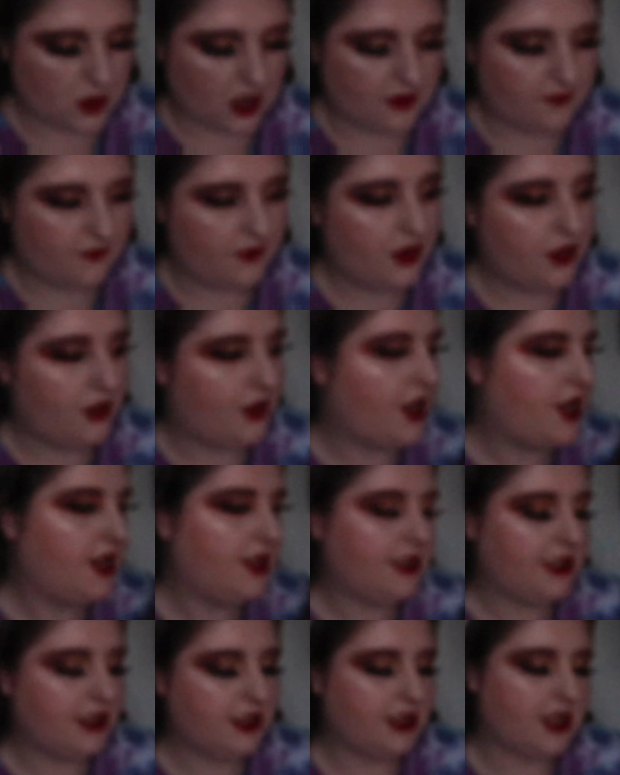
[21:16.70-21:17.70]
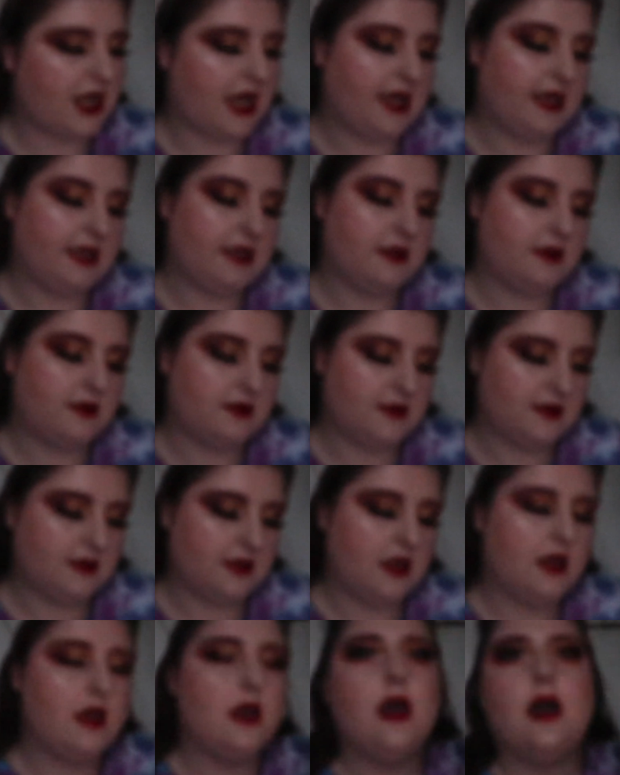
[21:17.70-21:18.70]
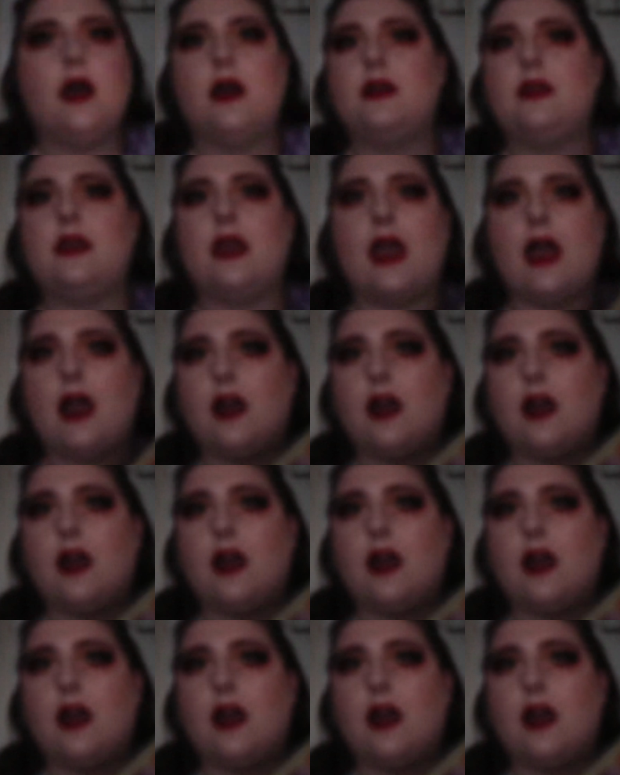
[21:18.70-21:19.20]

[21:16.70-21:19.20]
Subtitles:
30 shades, yeah,